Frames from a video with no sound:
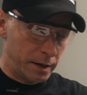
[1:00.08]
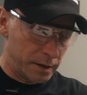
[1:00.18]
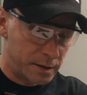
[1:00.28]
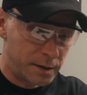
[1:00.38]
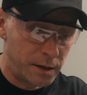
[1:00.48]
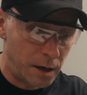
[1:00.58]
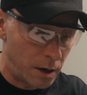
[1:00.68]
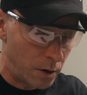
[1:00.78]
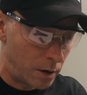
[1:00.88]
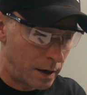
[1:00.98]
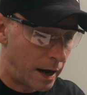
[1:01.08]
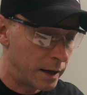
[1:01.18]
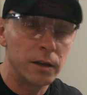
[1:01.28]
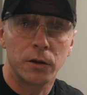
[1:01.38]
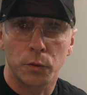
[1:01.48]
so I
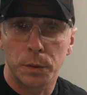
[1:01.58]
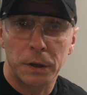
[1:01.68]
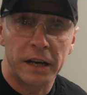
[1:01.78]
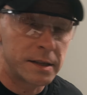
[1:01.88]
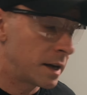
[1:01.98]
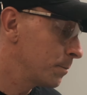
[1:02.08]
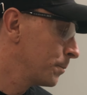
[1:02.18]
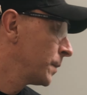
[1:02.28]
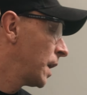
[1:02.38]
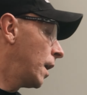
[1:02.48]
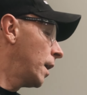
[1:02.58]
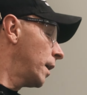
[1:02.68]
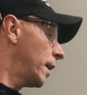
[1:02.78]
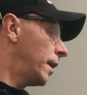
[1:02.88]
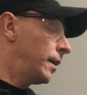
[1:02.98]
need to replace him.
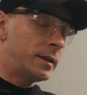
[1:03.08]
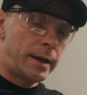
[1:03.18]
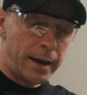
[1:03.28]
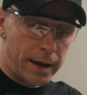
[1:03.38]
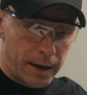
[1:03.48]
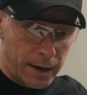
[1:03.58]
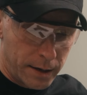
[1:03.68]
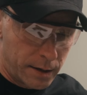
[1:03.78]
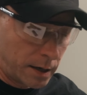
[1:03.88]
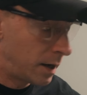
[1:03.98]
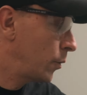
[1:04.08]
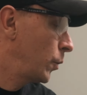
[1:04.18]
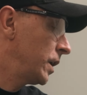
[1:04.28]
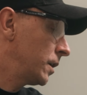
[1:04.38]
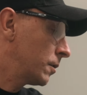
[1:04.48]
And
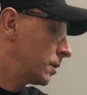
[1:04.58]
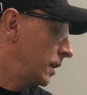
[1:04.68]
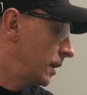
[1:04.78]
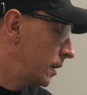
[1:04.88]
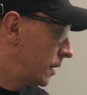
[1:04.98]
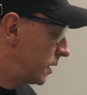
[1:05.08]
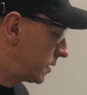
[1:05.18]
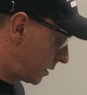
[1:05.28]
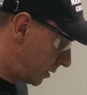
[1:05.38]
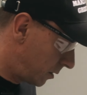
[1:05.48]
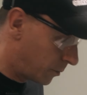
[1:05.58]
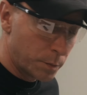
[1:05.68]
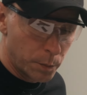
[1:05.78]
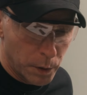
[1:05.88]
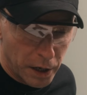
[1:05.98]
we need to clean this
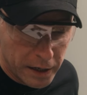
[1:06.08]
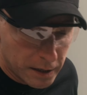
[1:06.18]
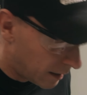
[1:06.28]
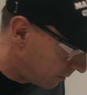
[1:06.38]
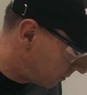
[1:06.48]
Beretta.